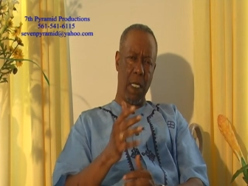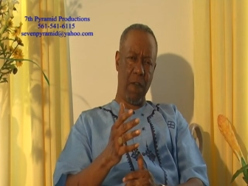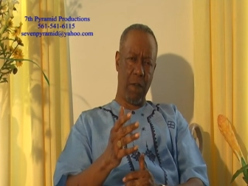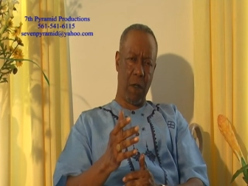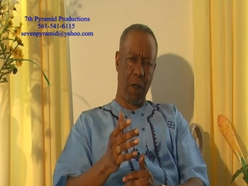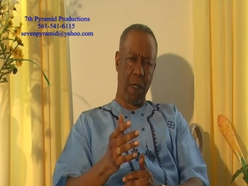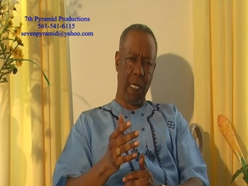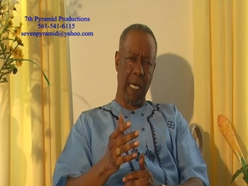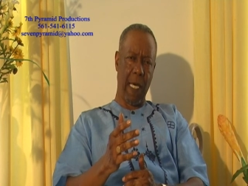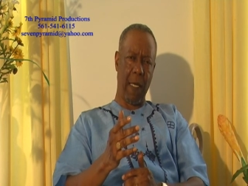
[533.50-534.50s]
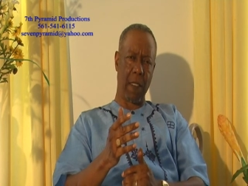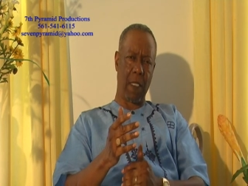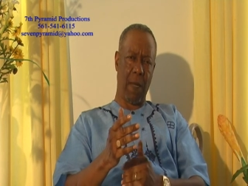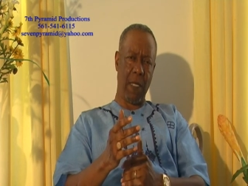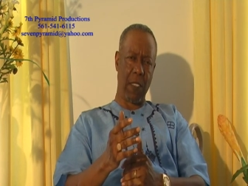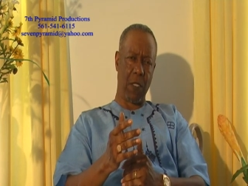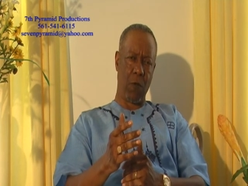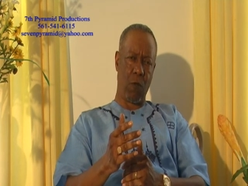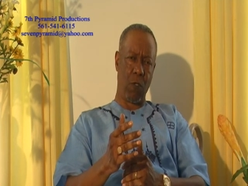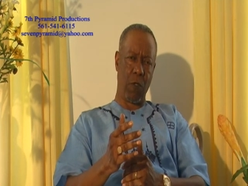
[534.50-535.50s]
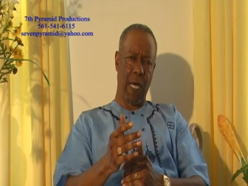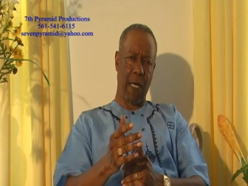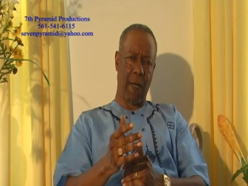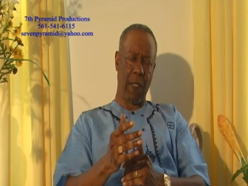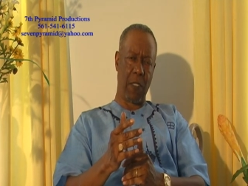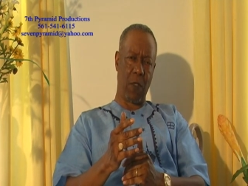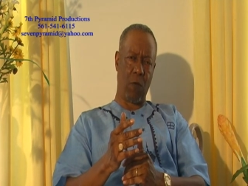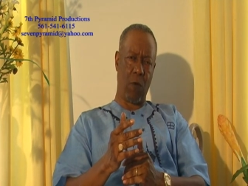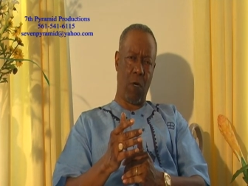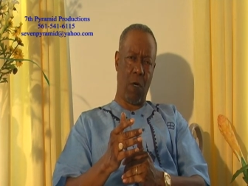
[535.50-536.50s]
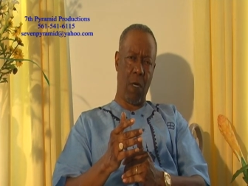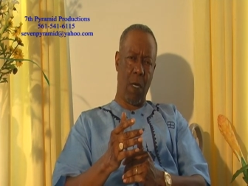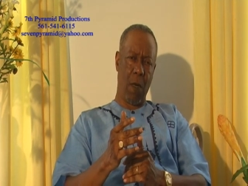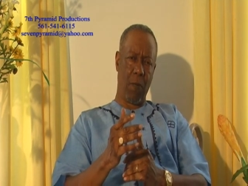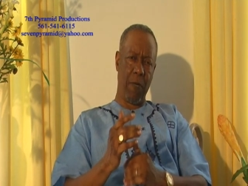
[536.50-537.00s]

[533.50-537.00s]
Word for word: evil and come into the do not come into the world